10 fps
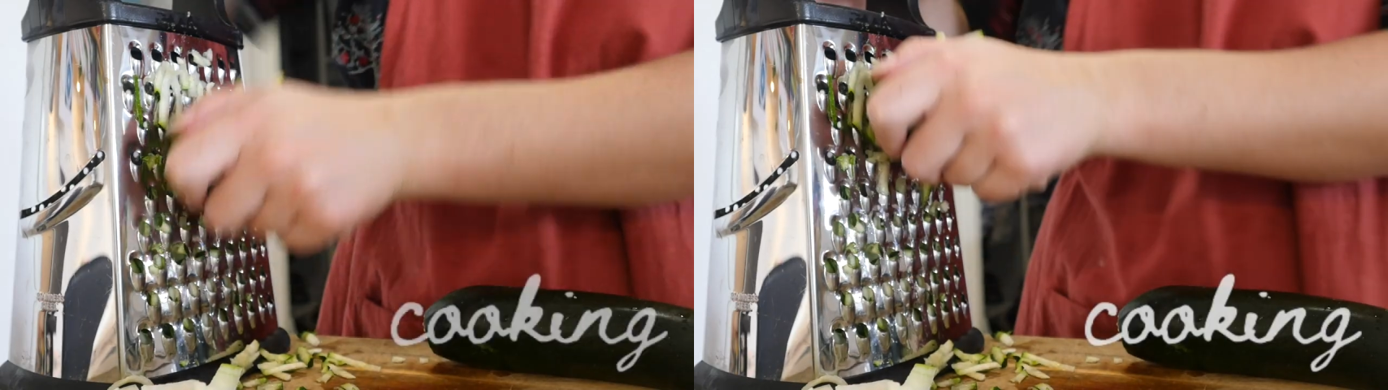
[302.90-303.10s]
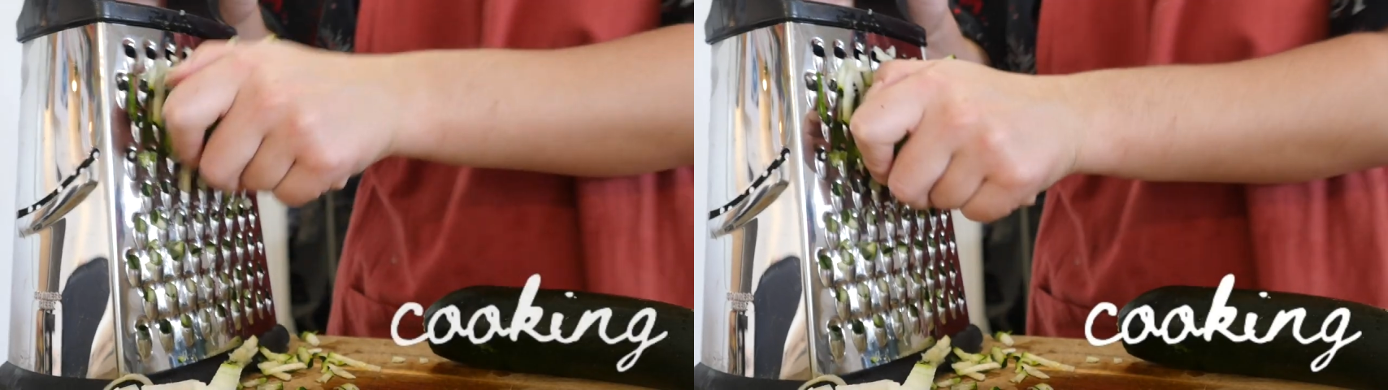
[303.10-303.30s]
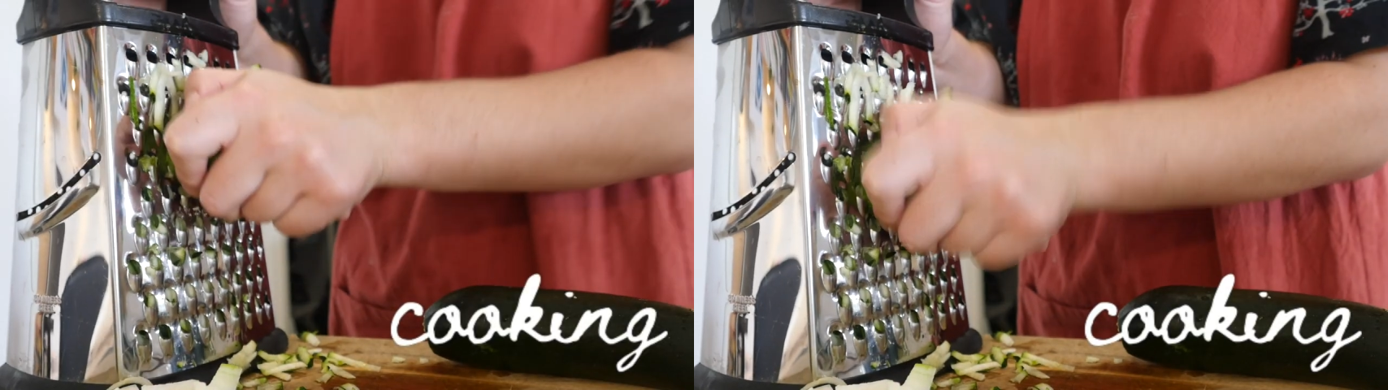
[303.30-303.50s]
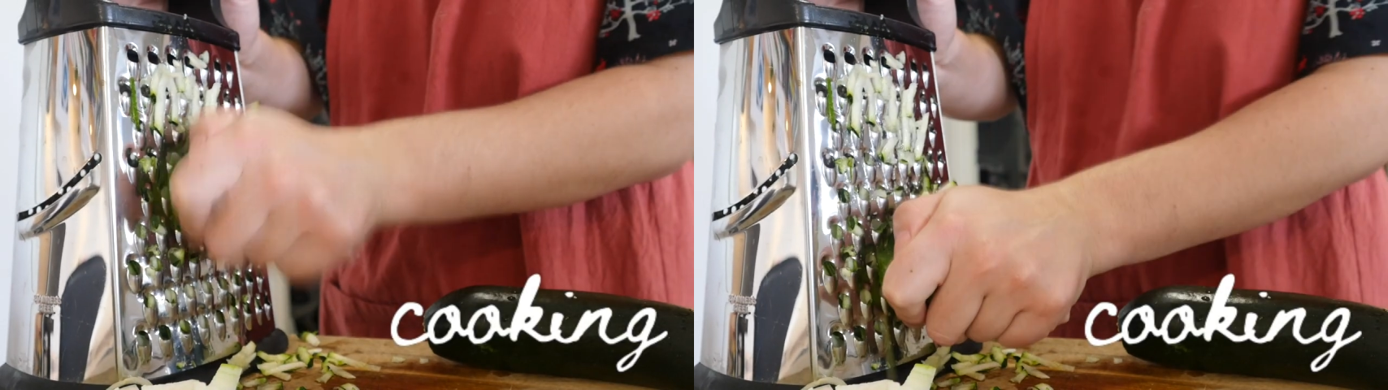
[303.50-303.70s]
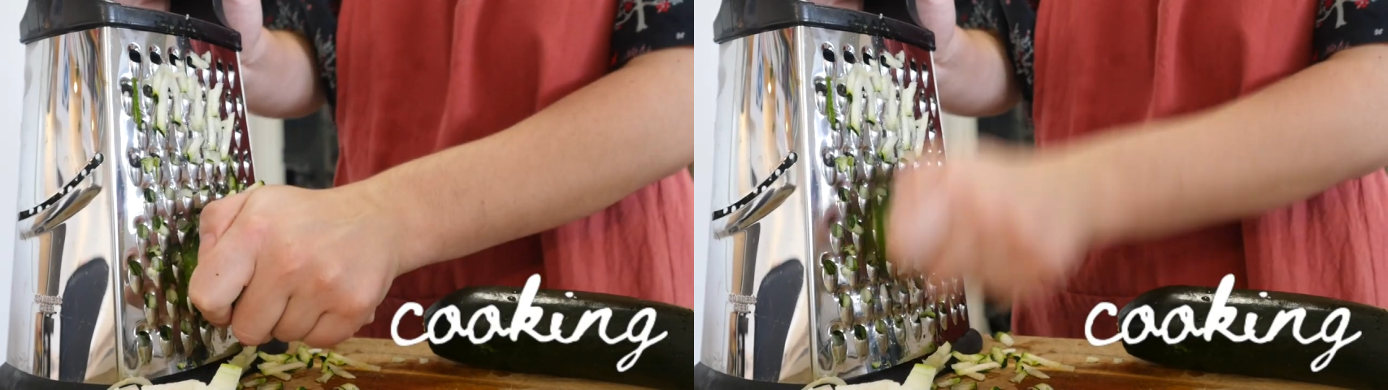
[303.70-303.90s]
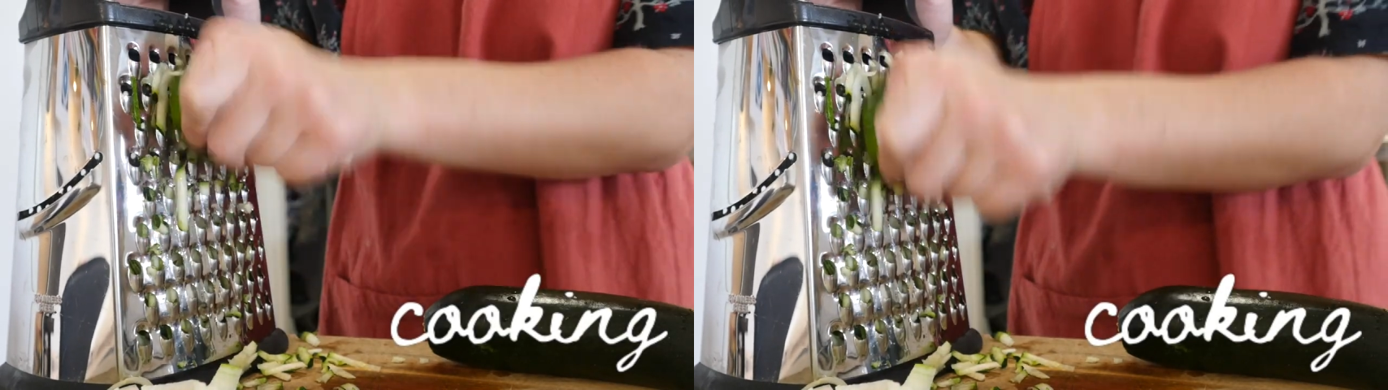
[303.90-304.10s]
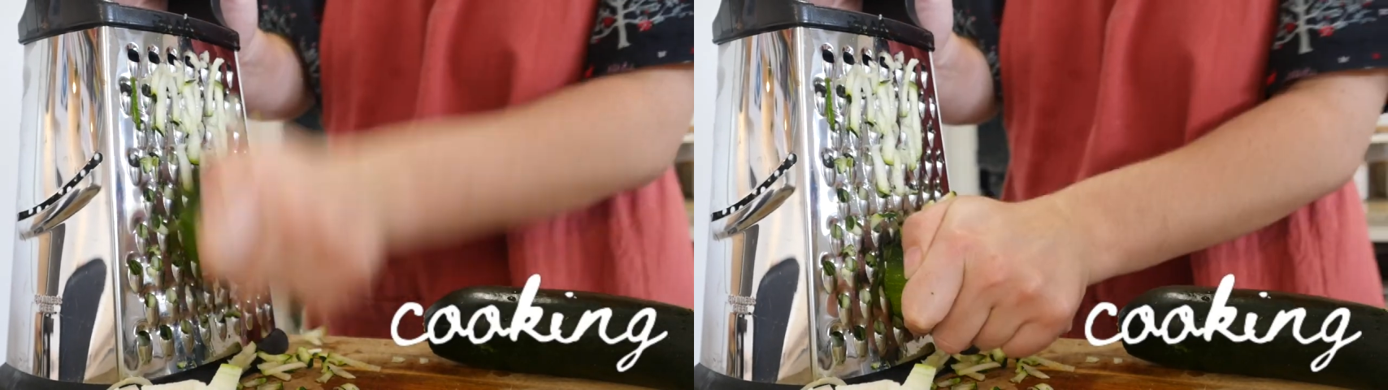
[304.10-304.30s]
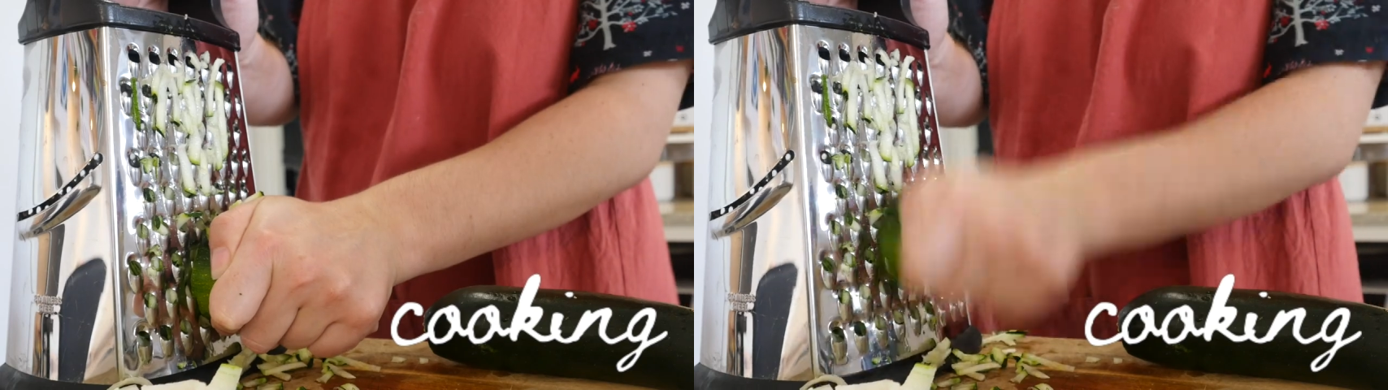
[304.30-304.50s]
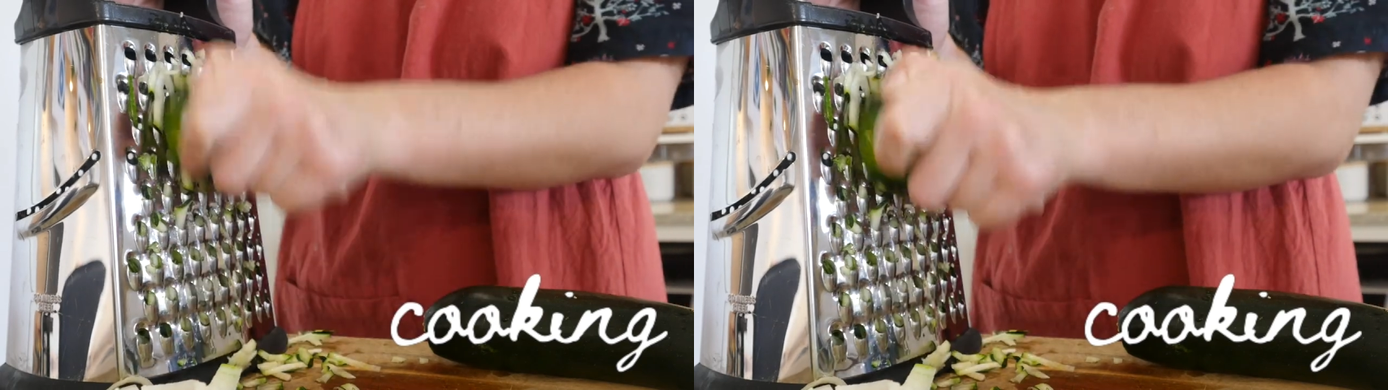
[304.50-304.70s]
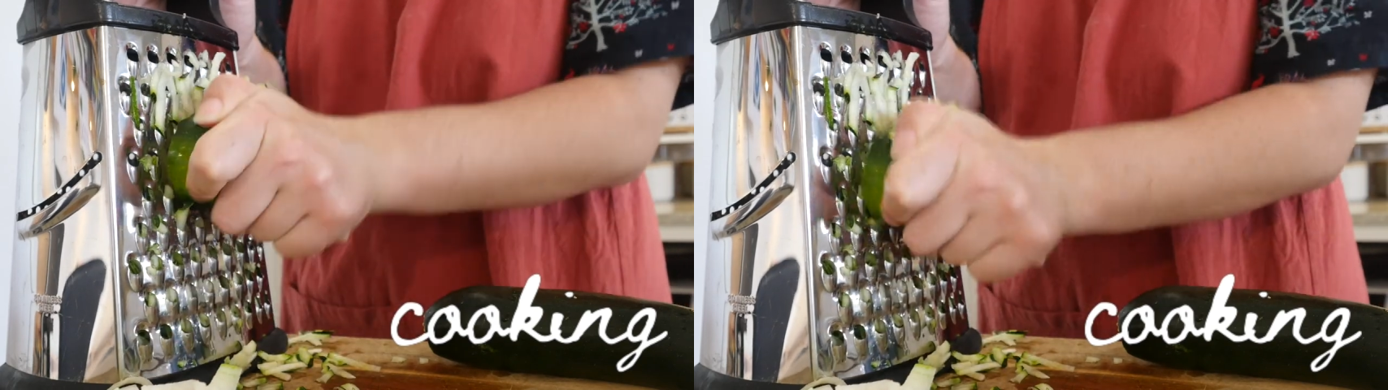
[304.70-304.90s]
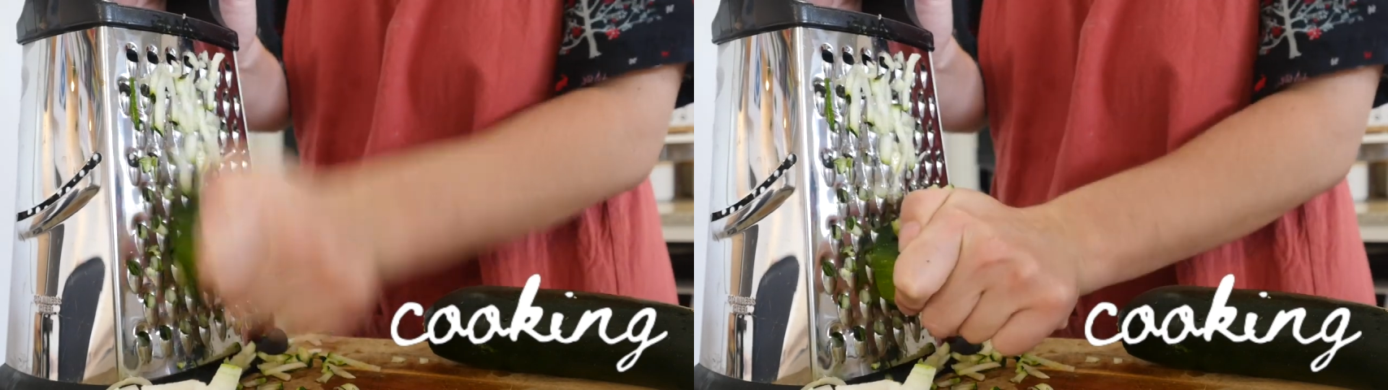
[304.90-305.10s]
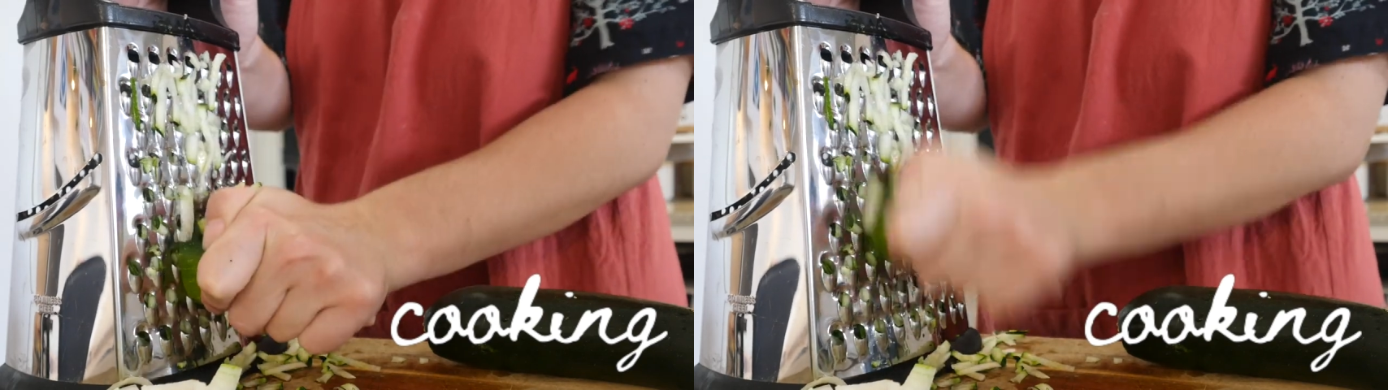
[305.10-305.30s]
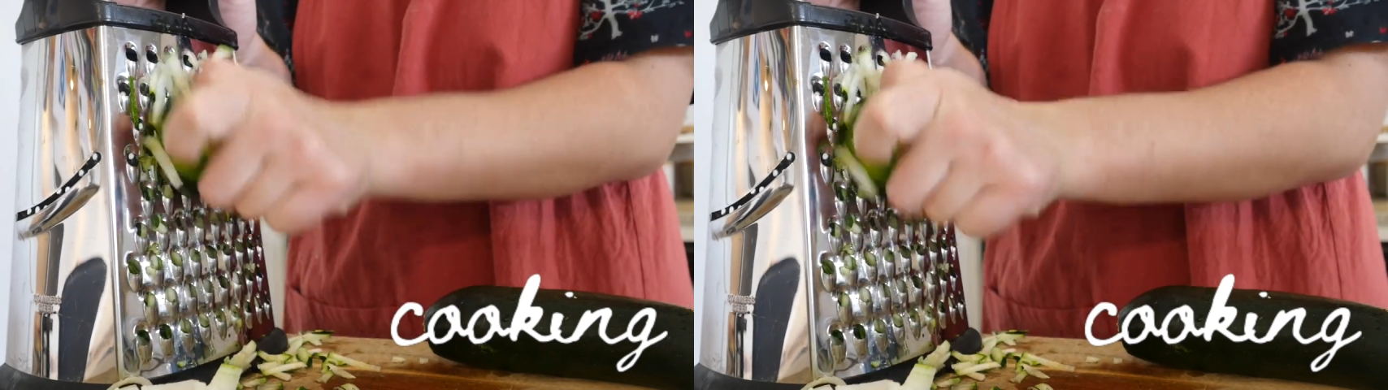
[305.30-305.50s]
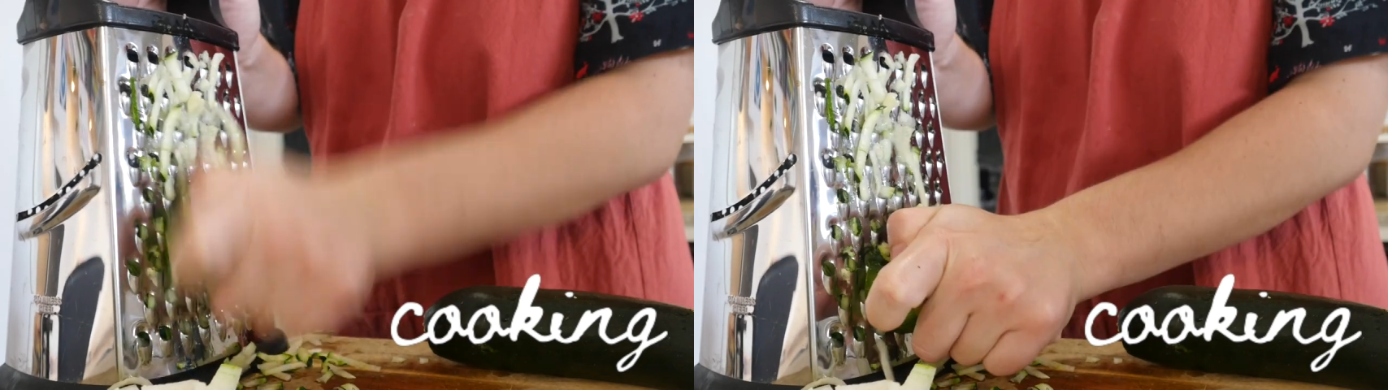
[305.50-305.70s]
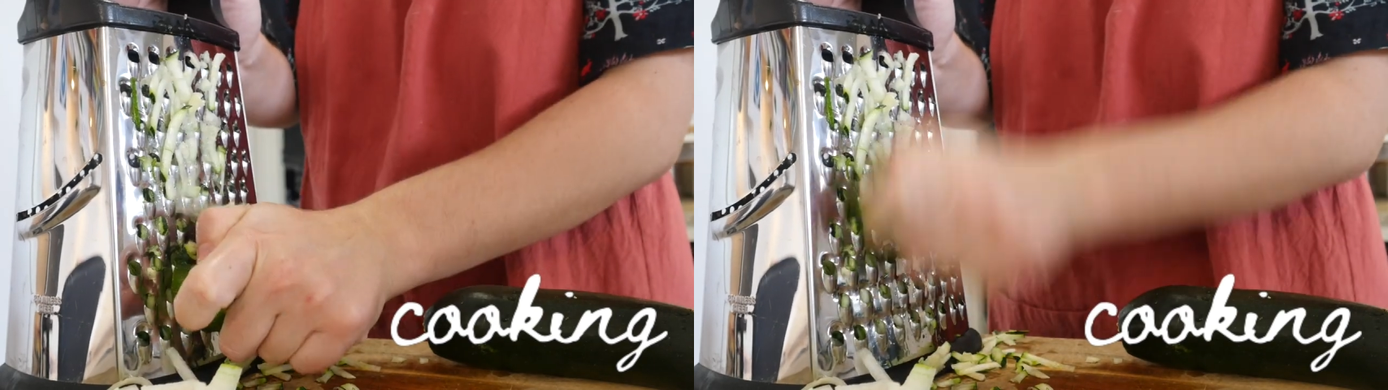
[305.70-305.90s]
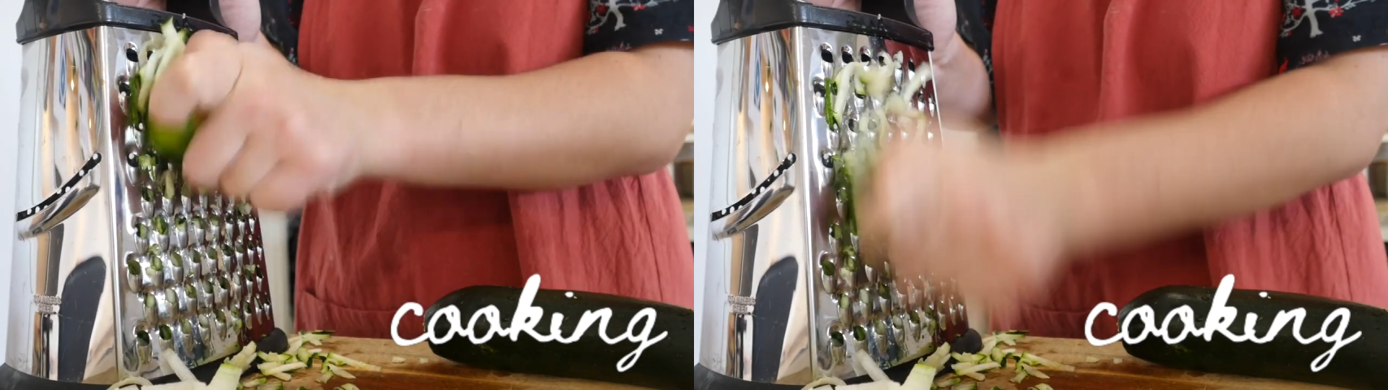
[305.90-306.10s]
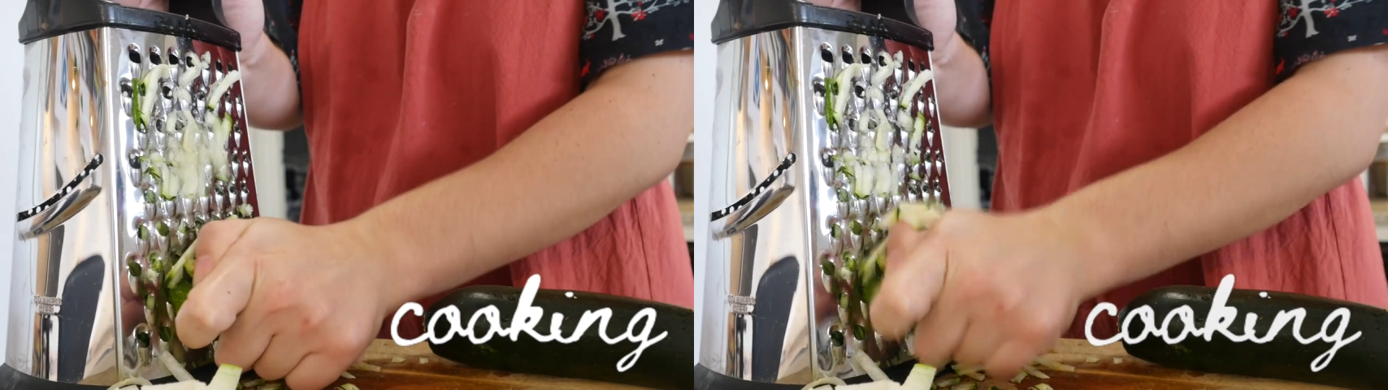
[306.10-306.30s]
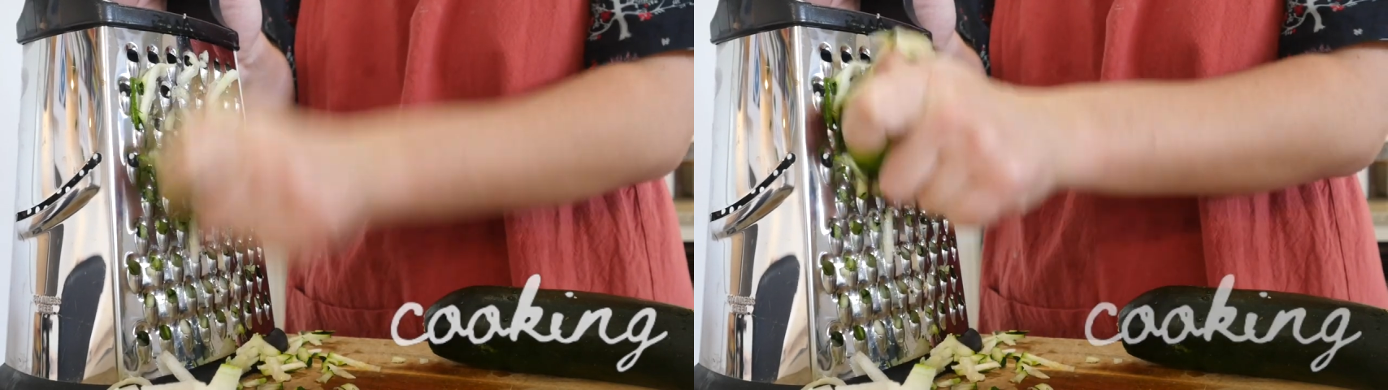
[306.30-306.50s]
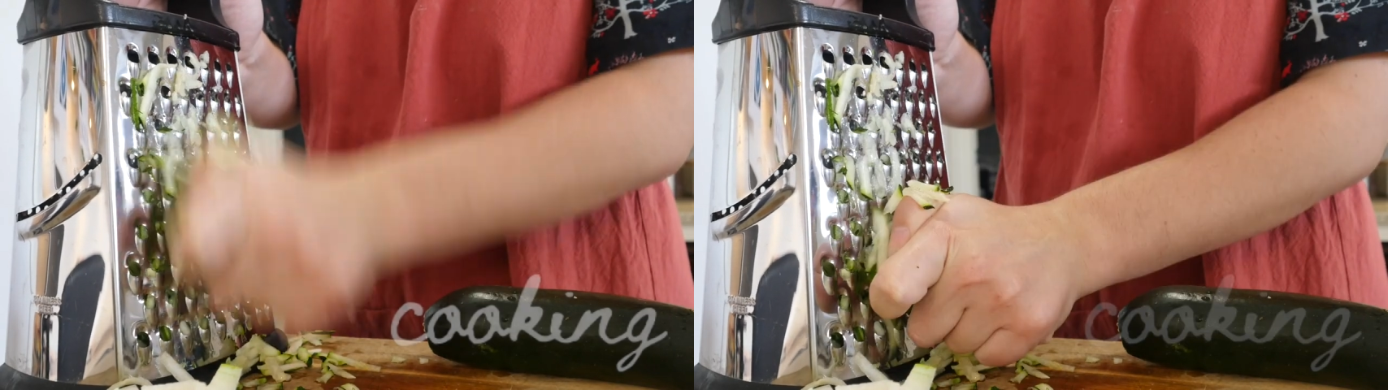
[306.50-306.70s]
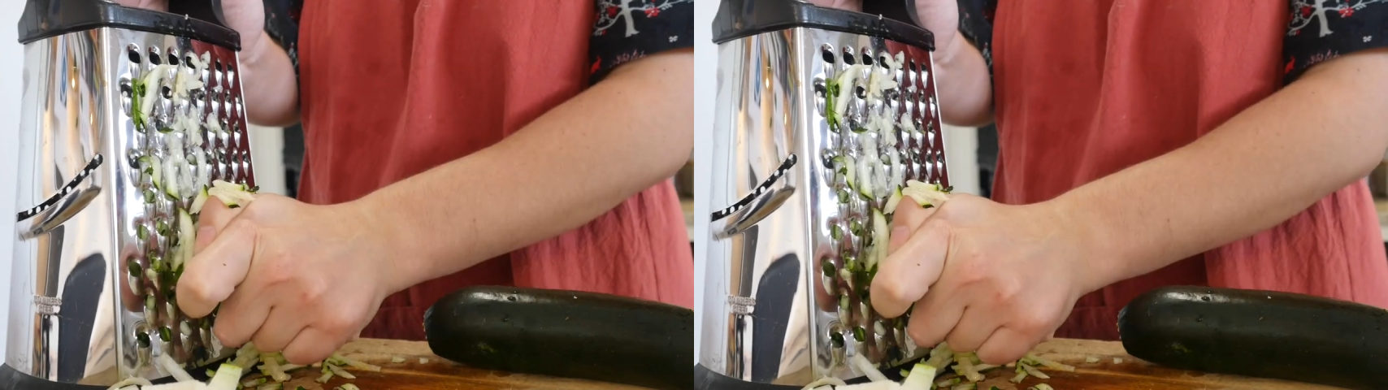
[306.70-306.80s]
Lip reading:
Nobody's mouth can be seen.